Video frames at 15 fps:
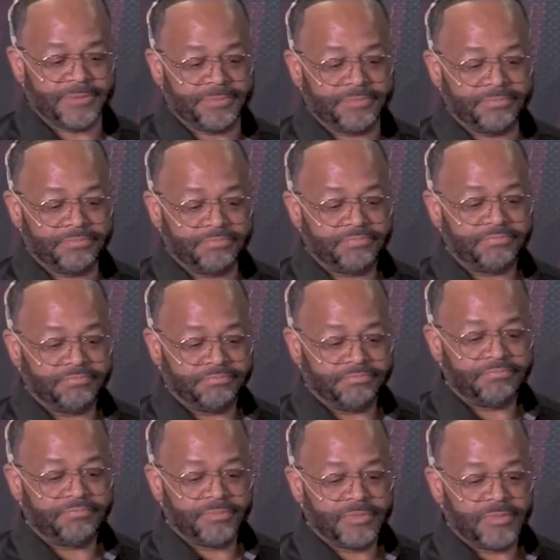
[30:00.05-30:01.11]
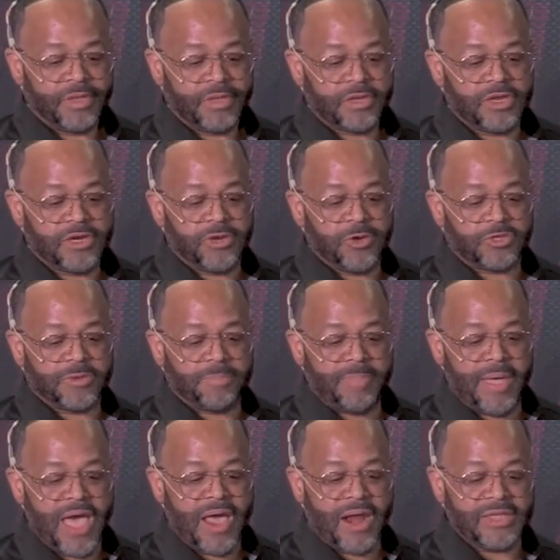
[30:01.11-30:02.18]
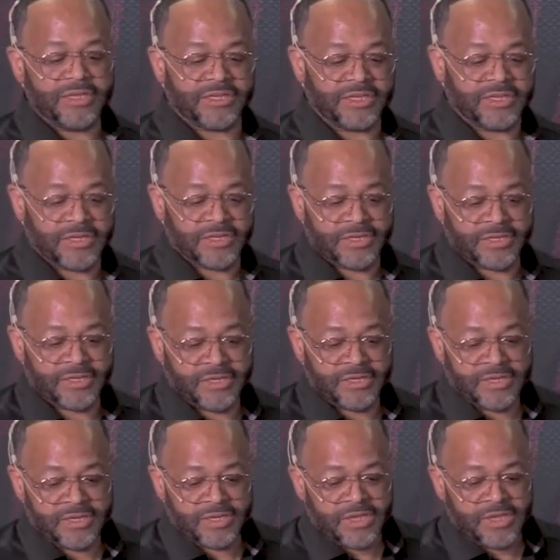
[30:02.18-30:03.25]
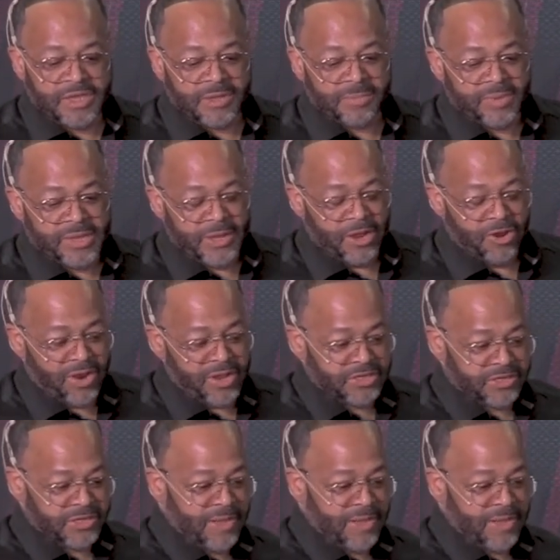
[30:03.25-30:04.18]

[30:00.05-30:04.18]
Yeah. Good dose of balancing can be a great